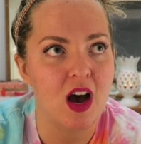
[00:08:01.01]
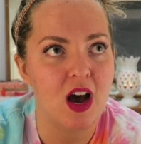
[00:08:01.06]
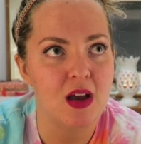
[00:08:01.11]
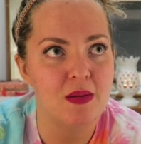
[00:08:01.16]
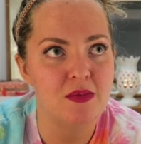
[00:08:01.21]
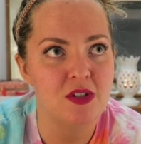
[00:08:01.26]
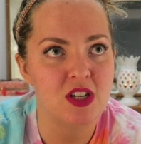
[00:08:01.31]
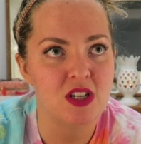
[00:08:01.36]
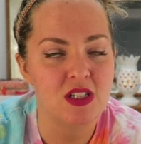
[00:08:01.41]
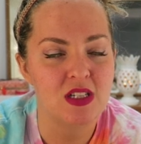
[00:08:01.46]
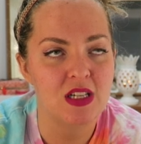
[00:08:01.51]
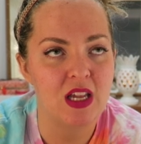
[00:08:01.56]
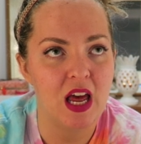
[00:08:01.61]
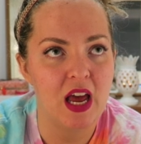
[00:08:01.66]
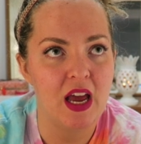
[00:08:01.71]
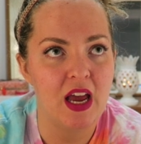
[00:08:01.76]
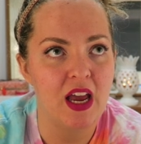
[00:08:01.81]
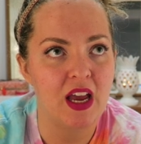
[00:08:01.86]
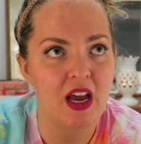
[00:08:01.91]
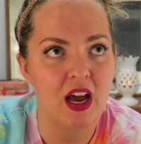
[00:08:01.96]
I'm just
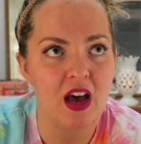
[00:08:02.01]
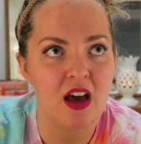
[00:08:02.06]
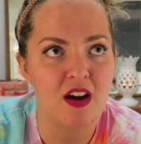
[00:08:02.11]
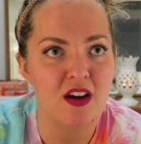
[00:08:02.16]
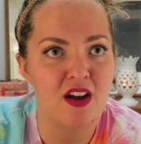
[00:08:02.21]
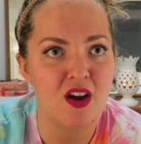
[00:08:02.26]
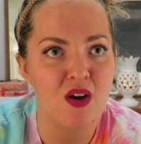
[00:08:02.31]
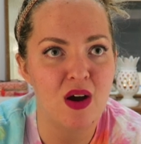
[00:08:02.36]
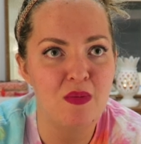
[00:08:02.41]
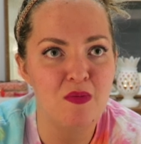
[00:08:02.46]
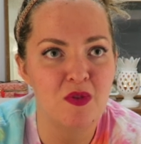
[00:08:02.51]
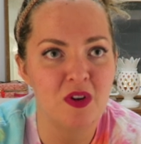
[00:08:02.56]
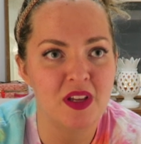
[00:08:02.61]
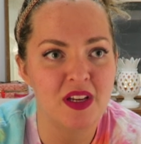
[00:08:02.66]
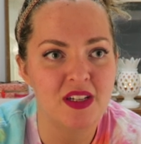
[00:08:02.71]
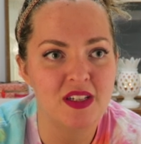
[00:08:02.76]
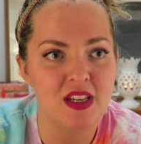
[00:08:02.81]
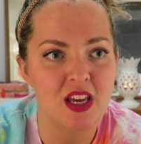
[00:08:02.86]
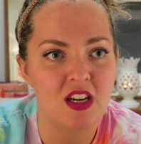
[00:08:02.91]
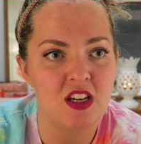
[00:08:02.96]
like, I don't know, I'm
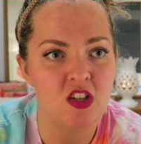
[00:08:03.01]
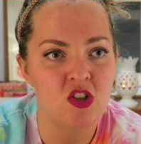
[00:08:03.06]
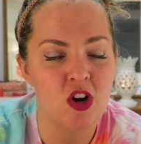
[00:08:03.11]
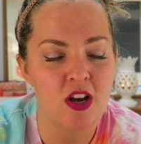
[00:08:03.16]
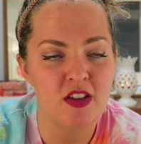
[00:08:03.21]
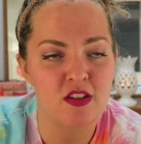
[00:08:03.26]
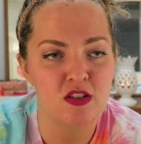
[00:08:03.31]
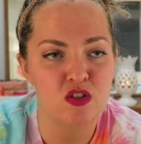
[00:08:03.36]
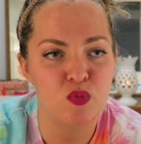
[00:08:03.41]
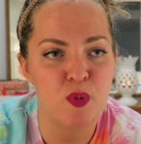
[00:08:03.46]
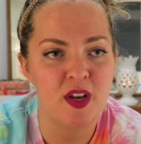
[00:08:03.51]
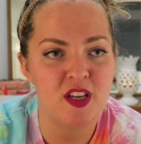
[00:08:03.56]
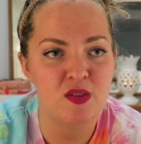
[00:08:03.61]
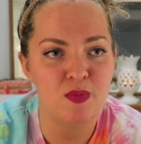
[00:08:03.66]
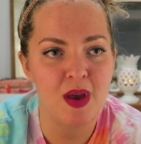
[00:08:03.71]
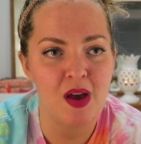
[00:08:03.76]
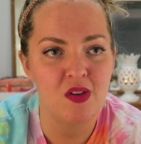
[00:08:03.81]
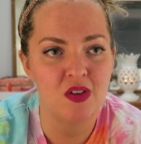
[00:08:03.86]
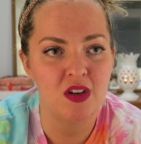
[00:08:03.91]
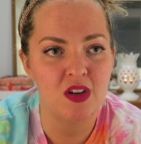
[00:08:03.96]
really excited to try their
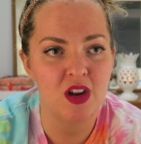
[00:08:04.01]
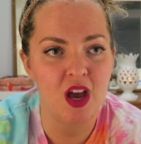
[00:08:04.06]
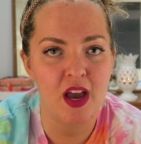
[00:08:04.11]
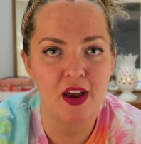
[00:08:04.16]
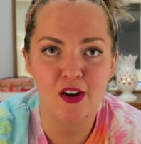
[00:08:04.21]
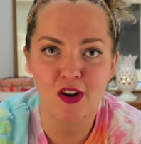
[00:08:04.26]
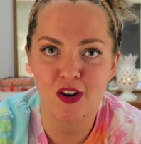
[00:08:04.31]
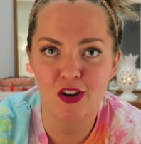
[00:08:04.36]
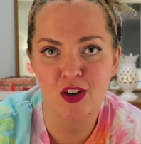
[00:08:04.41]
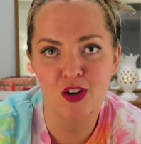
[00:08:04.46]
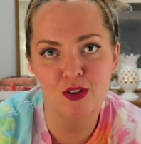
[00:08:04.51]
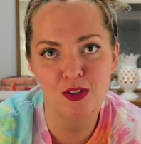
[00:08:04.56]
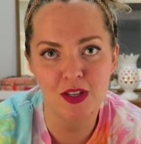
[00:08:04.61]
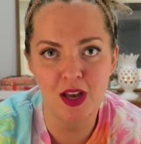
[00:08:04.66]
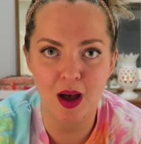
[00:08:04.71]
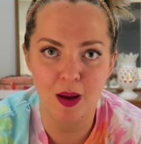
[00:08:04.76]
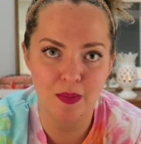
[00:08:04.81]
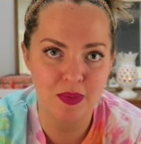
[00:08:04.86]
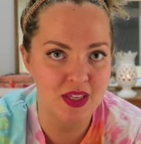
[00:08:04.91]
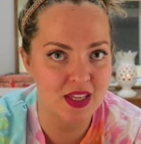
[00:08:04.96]
Space Mountain. I heard it
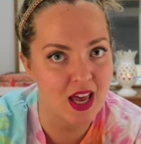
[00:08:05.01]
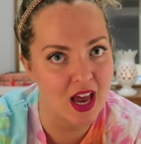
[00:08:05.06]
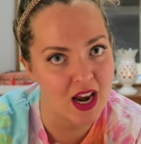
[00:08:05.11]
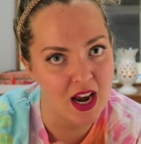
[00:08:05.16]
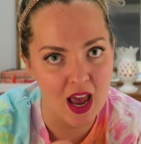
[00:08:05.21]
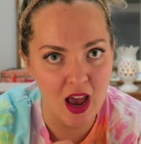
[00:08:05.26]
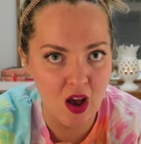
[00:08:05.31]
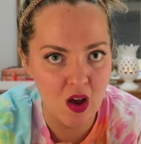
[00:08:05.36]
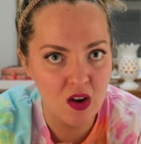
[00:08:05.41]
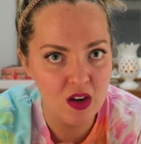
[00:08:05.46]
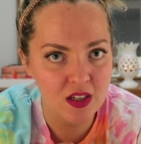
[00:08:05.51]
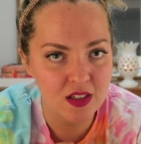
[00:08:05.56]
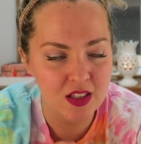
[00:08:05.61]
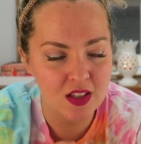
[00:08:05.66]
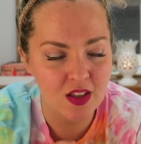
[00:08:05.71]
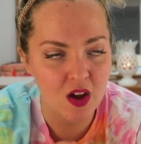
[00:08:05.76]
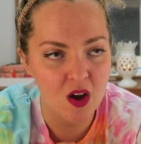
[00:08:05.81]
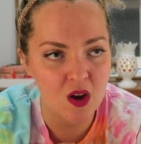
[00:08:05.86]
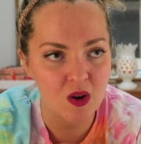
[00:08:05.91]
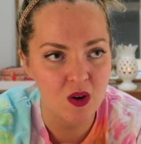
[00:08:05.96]
goes upside down,
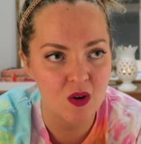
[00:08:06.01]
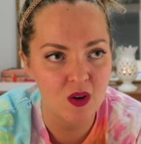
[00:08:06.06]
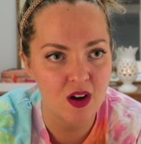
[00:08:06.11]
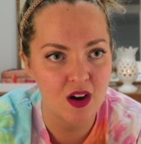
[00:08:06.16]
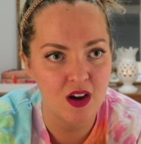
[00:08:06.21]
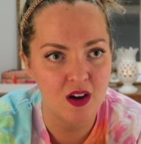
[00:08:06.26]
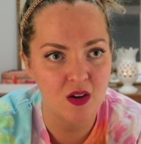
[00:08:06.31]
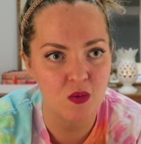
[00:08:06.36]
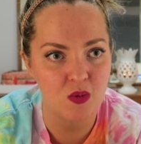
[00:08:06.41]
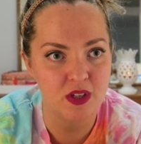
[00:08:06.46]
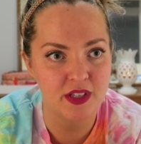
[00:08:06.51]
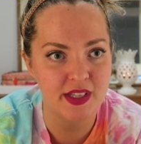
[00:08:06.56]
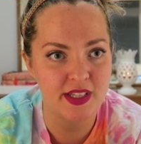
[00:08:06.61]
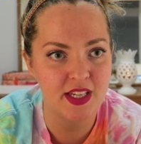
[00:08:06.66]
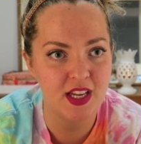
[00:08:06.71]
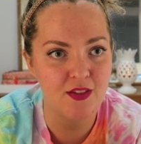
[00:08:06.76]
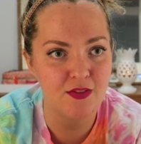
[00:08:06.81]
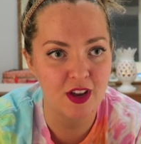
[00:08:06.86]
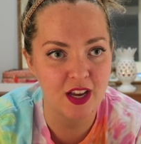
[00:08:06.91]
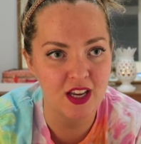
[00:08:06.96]
so we'll
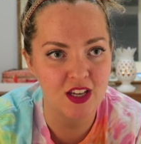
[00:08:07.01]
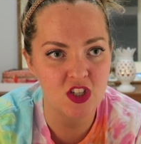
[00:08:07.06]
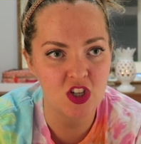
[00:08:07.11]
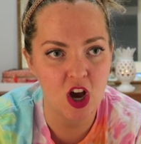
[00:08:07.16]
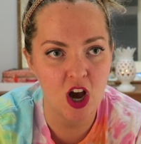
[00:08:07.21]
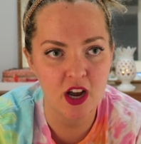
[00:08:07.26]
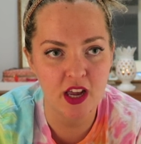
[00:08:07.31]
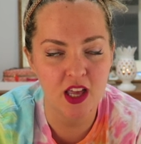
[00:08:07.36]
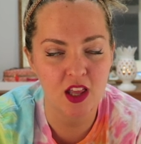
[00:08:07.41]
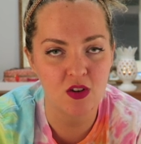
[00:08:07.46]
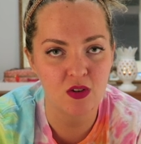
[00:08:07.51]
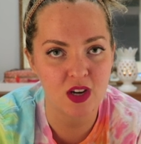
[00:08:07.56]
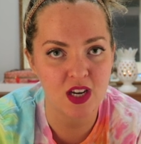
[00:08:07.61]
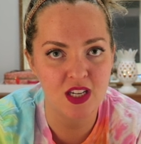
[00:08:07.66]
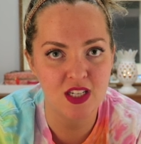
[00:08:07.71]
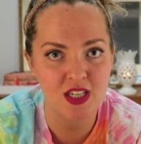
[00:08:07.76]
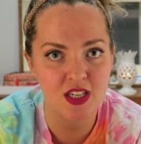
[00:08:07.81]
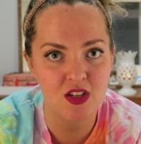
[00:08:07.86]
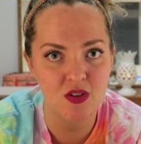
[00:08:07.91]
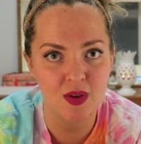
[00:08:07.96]
see if I can talk Hillary
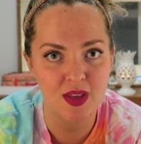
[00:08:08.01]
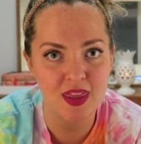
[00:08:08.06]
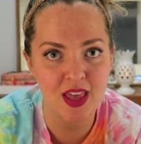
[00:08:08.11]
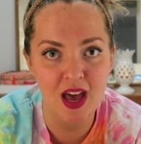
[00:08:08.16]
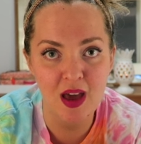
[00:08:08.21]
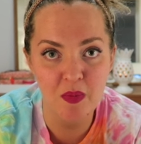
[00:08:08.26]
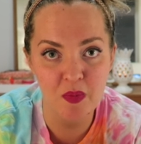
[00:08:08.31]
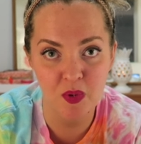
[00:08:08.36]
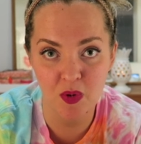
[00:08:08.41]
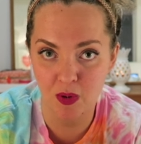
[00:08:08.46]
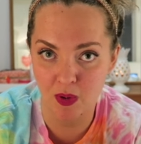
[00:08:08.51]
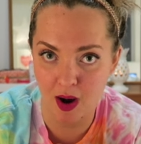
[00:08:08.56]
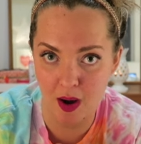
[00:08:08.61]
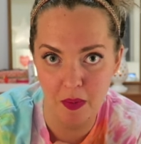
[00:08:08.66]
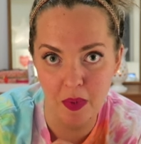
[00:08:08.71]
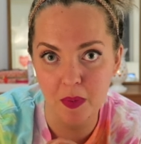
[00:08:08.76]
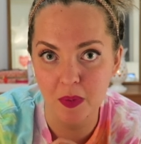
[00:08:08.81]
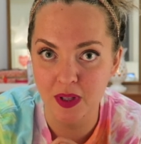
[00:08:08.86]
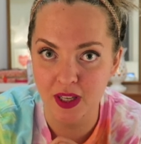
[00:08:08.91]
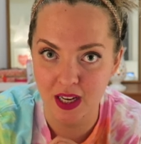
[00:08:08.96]
into doing that.
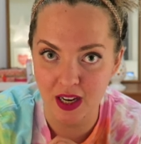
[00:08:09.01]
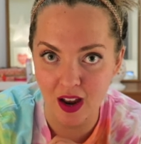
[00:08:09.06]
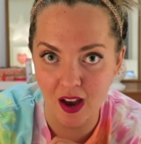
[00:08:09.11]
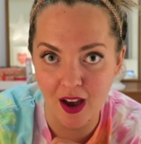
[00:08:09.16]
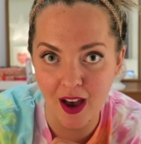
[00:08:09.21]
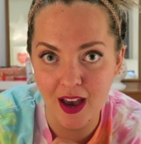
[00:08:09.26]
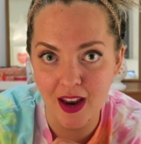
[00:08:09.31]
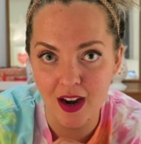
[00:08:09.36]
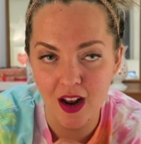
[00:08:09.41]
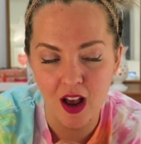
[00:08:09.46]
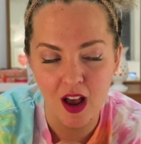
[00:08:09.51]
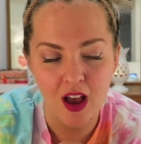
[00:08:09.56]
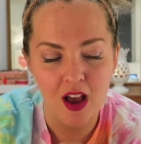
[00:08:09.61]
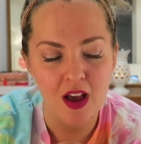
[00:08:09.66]
Probably not.